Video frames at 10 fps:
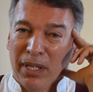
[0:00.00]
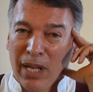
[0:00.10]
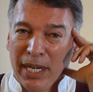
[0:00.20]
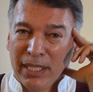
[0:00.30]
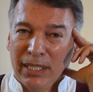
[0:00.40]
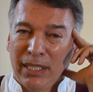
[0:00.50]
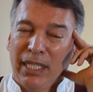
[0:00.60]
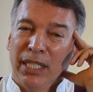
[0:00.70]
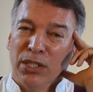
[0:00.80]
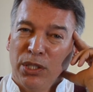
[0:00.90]

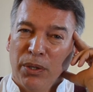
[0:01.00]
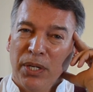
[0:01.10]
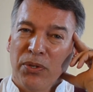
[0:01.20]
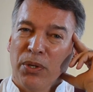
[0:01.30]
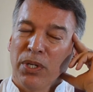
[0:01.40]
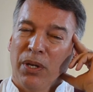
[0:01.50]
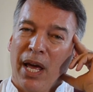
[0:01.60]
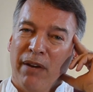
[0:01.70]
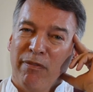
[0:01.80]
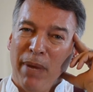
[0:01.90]
license, insurance, there's a
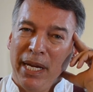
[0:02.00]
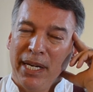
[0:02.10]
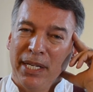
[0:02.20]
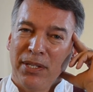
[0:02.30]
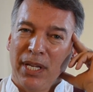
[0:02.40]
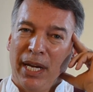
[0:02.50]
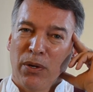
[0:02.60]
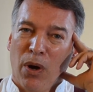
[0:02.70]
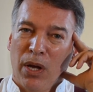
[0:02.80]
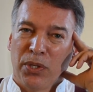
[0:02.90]
lot of maintenance
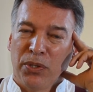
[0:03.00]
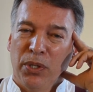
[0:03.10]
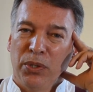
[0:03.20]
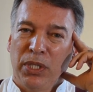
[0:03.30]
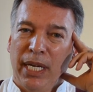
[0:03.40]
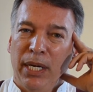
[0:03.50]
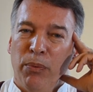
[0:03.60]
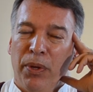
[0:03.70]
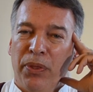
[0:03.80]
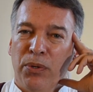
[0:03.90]
and costs
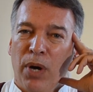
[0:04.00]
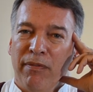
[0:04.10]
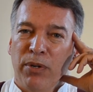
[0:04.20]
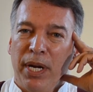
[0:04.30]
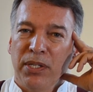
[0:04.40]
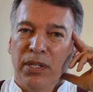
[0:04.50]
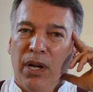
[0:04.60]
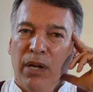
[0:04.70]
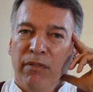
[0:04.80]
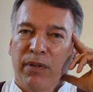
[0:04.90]
associated with the drivetrains
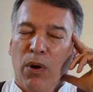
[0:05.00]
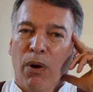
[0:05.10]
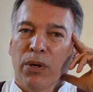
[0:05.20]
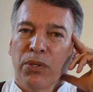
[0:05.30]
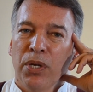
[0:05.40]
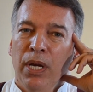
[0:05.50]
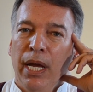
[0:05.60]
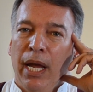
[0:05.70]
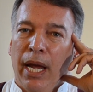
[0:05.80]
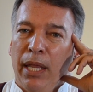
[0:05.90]
of cars,
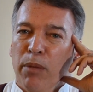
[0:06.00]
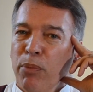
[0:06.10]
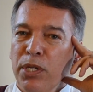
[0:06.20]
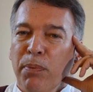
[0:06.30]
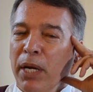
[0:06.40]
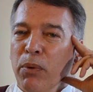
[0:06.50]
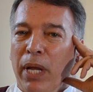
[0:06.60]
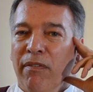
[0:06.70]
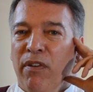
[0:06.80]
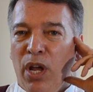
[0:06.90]
and the bridge bike
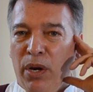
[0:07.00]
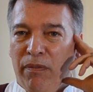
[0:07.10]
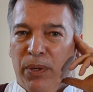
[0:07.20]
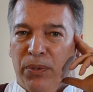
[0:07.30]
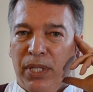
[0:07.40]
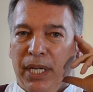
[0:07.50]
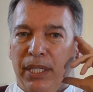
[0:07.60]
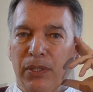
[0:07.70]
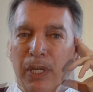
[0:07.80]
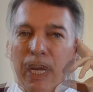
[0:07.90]
will have none of those
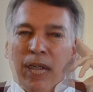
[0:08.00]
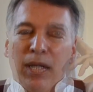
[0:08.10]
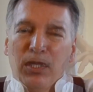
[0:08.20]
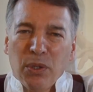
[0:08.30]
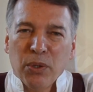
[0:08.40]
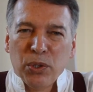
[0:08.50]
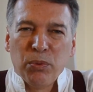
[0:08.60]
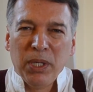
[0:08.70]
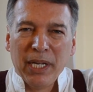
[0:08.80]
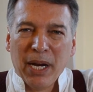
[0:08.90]
things.
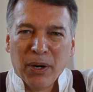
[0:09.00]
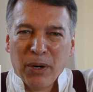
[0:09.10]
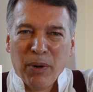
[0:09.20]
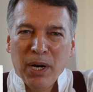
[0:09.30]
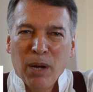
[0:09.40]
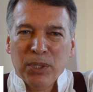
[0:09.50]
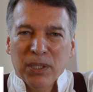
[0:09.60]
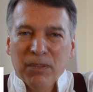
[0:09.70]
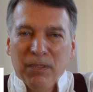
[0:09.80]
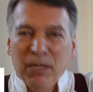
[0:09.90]
Scooters really are a great
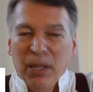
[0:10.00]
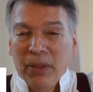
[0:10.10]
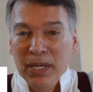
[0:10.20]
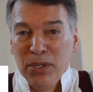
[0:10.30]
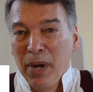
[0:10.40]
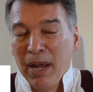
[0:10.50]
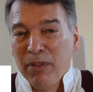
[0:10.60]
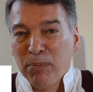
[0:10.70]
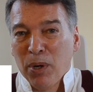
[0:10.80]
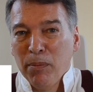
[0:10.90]
option. They do
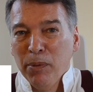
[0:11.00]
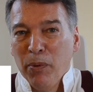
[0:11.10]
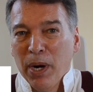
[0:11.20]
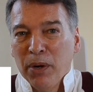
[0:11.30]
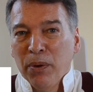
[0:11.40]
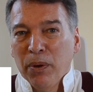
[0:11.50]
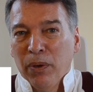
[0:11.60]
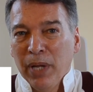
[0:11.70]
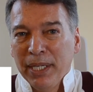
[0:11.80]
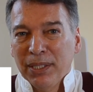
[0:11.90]
have the problem where
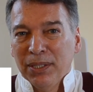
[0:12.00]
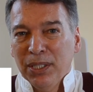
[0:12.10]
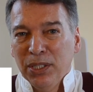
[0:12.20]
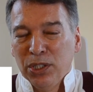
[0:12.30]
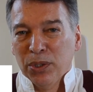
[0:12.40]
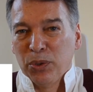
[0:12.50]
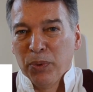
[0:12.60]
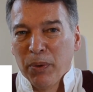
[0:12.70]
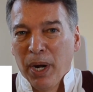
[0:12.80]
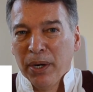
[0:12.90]
license and insurance
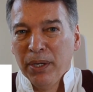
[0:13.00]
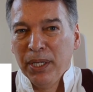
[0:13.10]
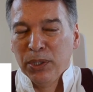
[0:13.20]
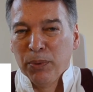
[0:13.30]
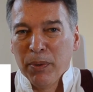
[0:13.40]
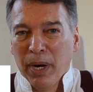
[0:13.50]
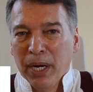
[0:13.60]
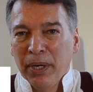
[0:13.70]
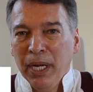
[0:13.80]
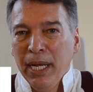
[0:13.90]
require, is
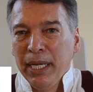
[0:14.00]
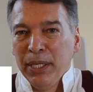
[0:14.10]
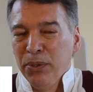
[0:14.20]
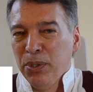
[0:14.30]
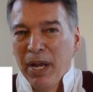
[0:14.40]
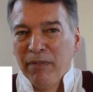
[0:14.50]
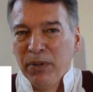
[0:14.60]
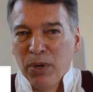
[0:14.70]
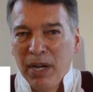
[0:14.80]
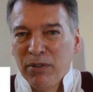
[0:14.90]
required. You do have
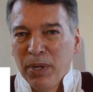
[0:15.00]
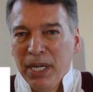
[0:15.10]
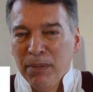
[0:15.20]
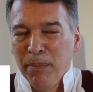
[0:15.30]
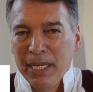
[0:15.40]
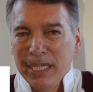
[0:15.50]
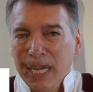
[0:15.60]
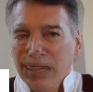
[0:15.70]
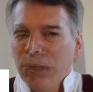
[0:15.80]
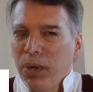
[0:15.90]
a drivetrain to
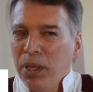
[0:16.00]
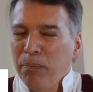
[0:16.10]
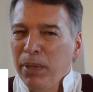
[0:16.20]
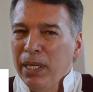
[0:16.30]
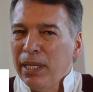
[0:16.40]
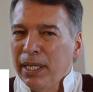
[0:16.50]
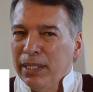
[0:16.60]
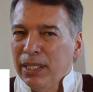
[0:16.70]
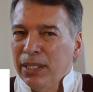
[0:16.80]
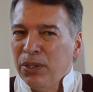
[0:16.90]
maintain. one of the big
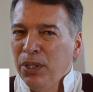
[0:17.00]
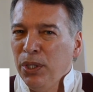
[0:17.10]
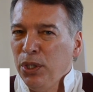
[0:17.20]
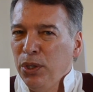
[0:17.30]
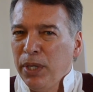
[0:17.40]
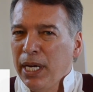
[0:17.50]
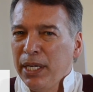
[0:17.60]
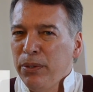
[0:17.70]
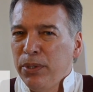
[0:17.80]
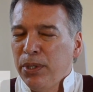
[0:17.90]
things is you
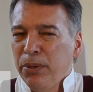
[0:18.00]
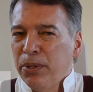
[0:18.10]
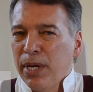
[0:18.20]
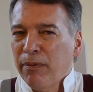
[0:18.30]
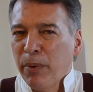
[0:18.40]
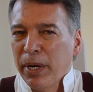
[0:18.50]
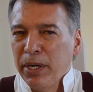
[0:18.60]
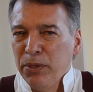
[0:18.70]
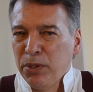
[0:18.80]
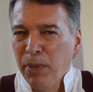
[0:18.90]
can't use scooters everywhere
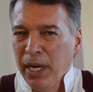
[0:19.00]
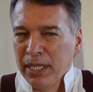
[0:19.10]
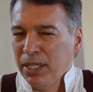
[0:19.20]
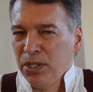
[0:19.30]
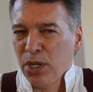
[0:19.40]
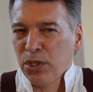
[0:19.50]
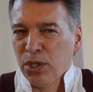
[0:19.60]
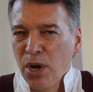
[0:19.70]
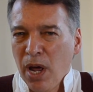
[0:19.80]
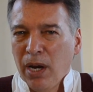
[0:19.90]
you use bikes. It's
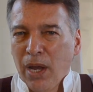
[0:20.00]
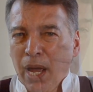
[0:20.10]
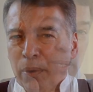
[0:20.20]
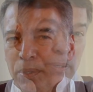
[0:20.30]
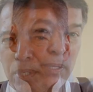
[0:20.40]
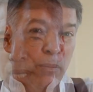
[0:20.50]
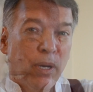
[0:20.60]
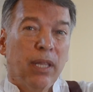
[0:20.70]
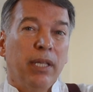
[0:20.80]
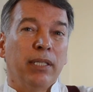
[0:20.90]
just not allowed.
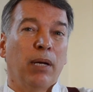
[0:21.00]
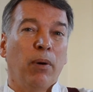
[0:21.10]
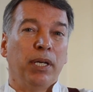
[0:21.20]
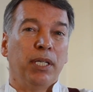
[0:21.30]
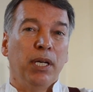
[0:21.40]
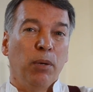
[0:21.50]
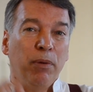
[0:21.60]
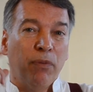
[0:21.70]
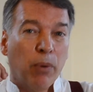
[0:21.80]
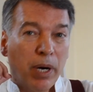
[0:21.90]
One of the things I wanted to know
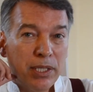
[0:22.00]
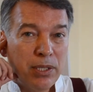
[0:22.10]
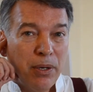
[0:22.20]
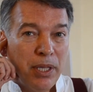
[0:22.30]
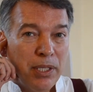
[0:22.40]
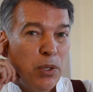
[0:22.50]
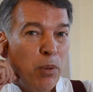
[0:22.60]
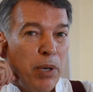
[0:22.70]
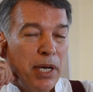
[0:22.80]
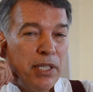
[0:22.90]
before I started this
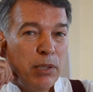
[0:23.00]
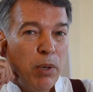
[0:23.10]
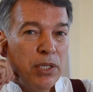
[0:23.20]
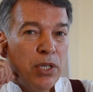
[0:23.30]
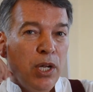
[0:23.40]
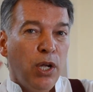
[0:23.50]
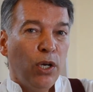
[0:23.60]
whole project was